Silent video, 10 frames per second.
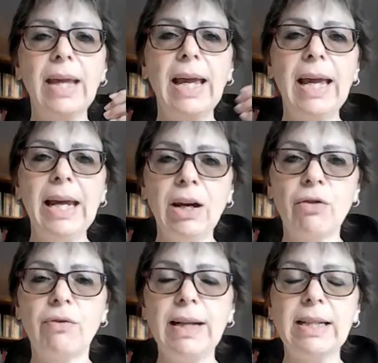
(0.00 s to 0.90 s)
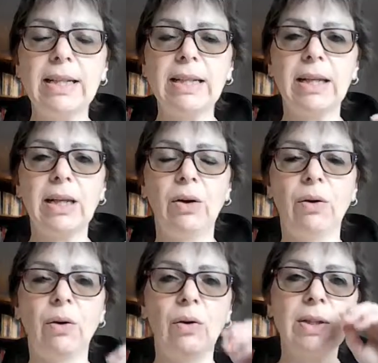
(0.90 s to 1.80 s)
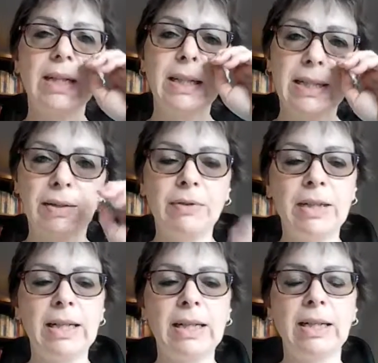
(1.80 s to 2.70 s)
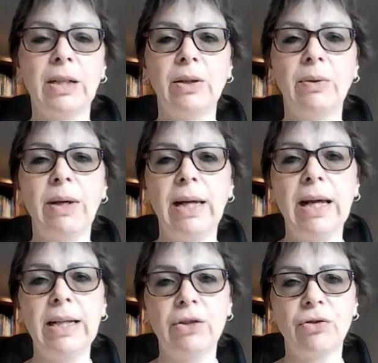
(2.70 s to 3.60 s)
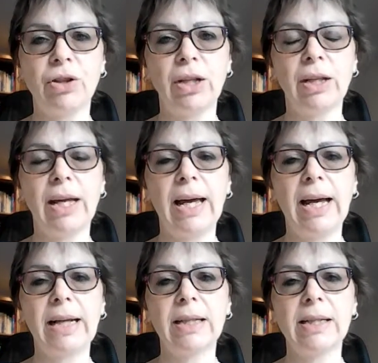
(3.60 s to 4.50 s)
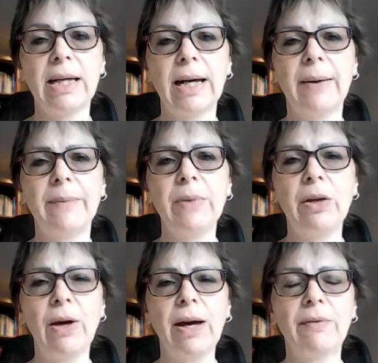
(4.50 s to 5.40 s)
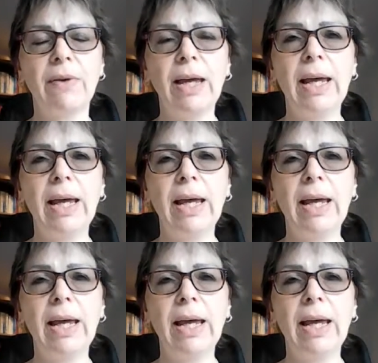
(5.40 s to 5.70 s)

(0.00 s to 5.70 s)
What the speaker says: increase your sensitivity to estrogen, and you have